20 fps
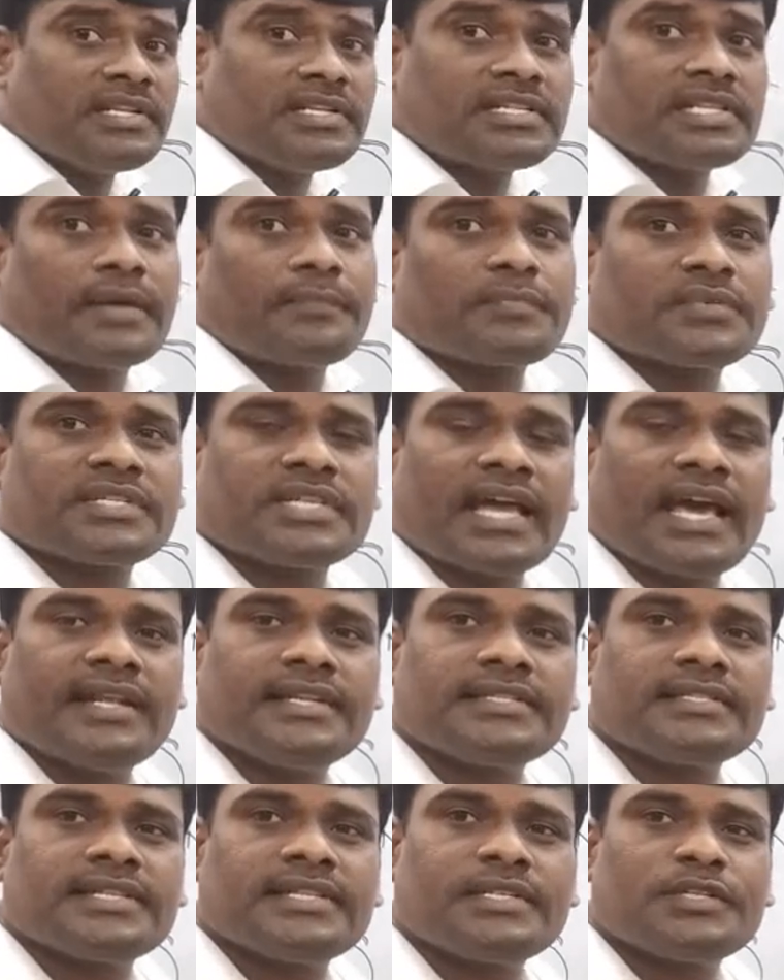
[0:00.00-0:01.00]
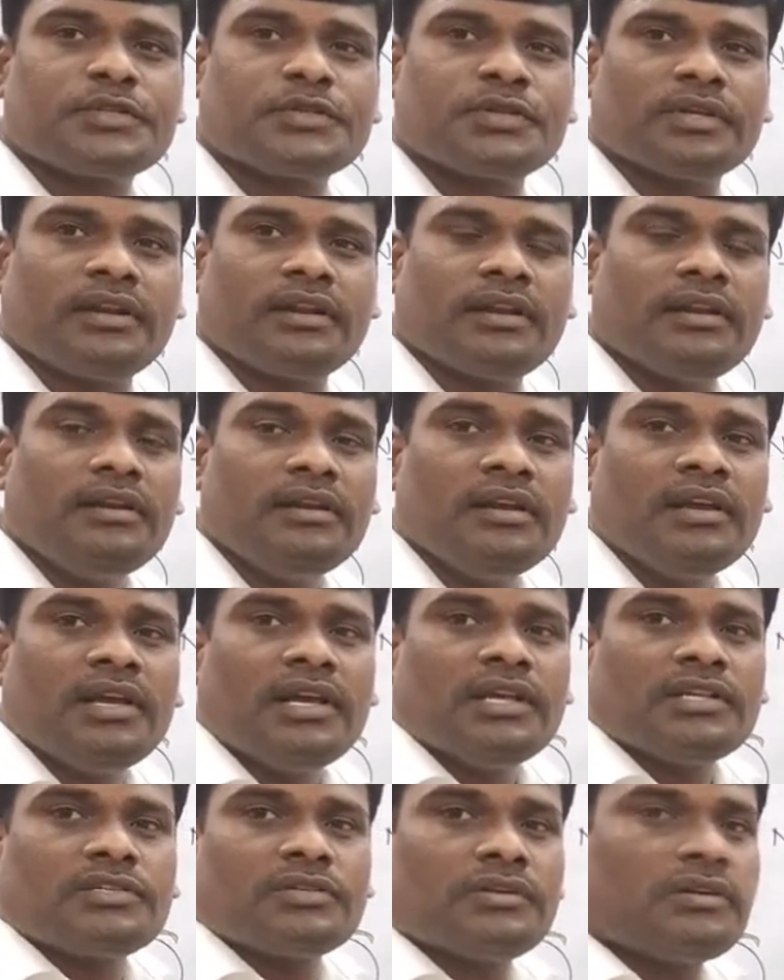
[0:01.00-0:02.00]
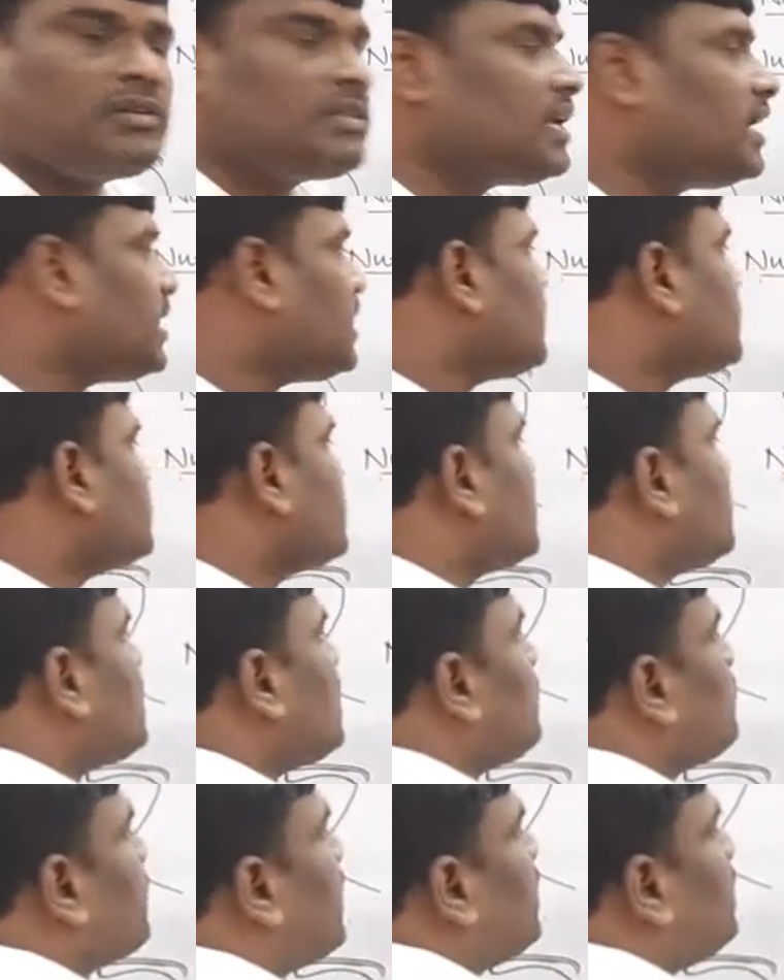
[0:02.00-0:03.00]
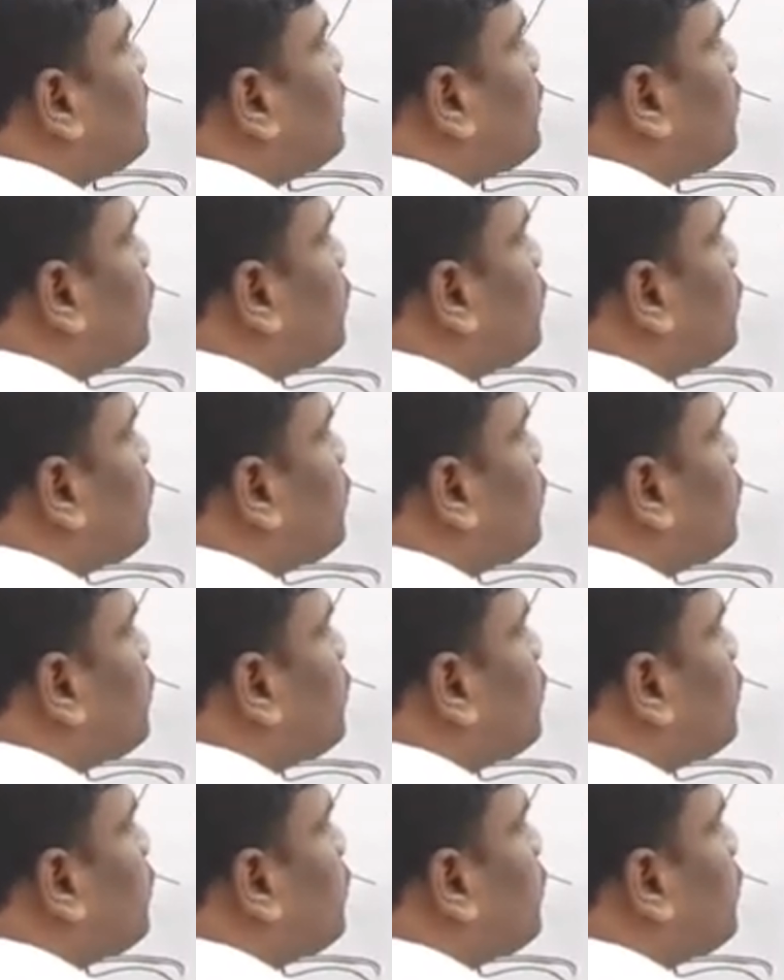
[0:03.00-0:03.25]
substances children. So that is nothing but